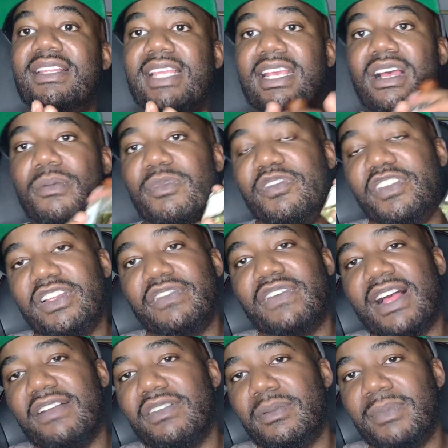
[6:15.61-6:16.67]
they come in
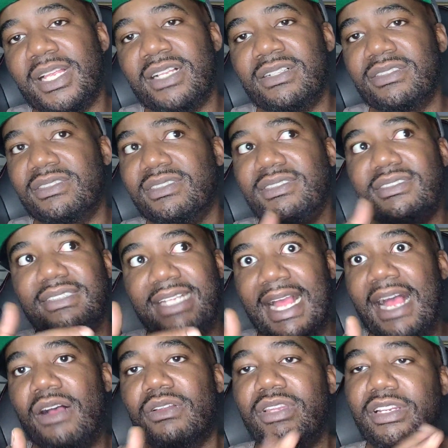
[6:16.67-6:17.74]
55 mLs.
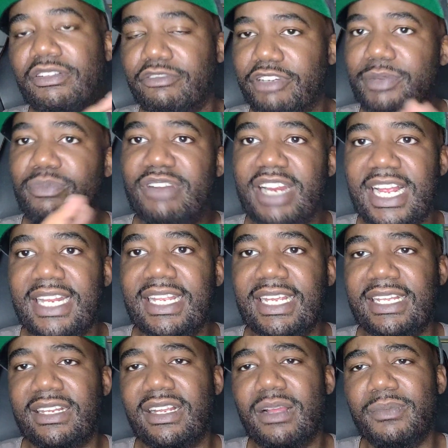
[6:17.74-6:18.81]
Now they're rebranding
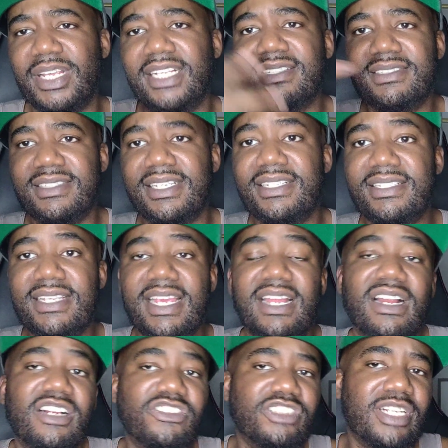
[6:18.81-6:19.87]
and they're coming in 60 and
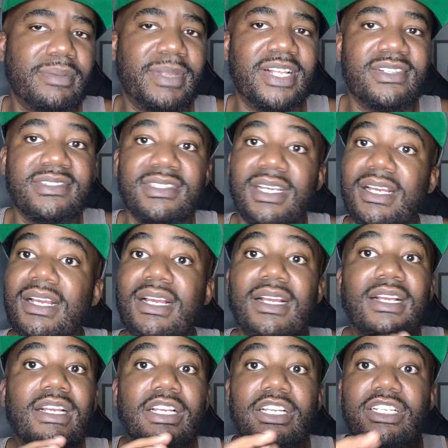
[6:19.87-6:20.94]
100 mLs.
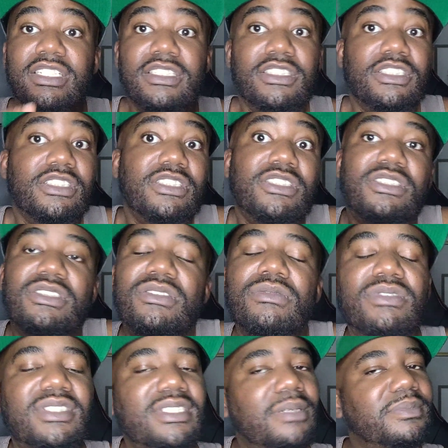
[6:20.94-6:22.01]

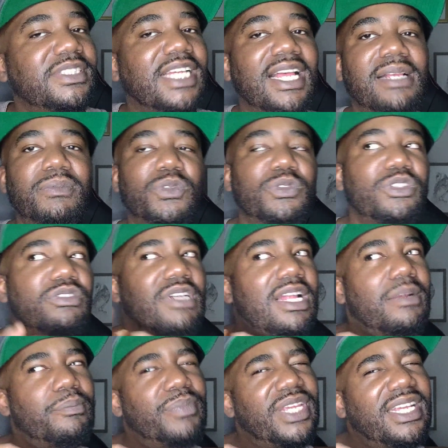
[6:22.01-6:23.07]
You sometimes, when you
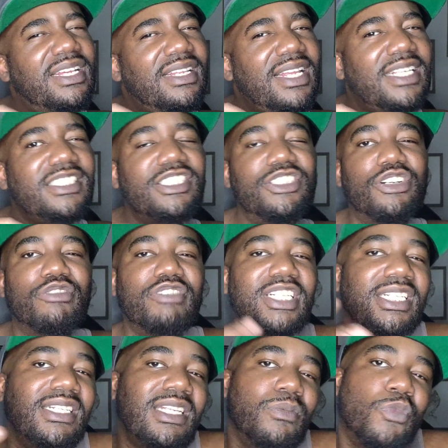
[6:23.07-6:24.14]
got a big collection, you don't
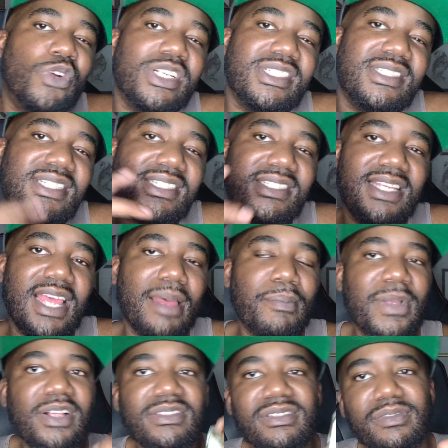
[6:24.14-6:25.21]
really need more than 60
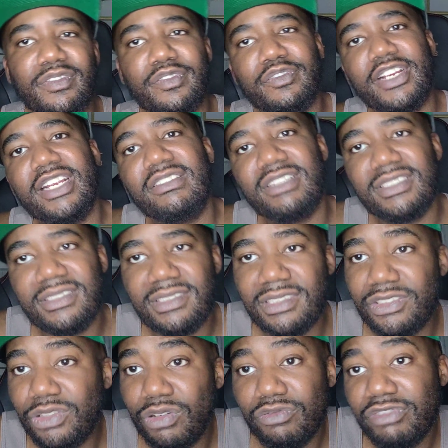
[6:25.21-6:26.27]
mLs of a
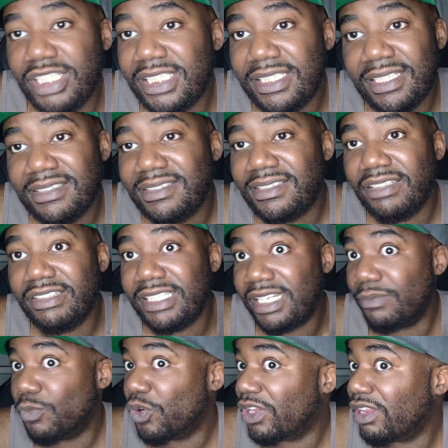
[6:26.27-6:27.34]
fragrance. You don't really necessarily
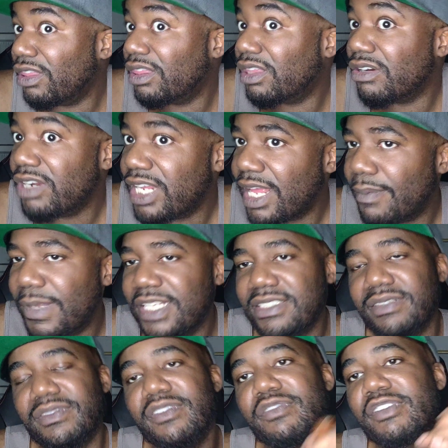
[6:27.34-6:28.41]
need more than 30
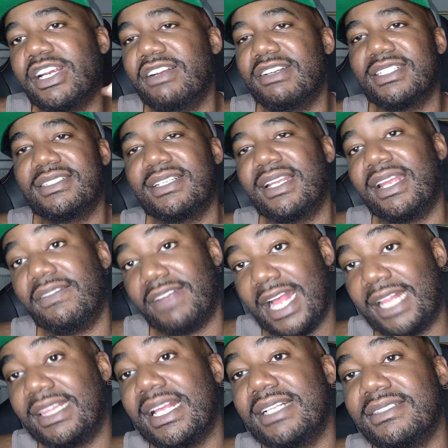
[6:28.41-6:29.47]
mLs of a fragrance, and they've
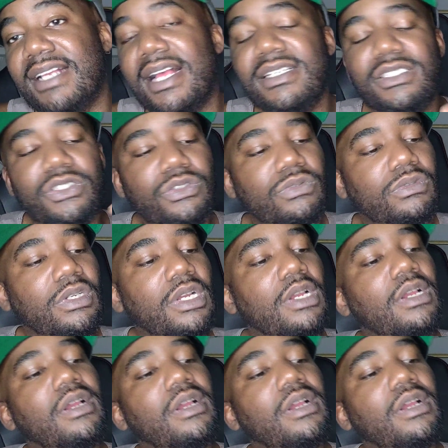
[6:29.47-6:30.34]
got that size too.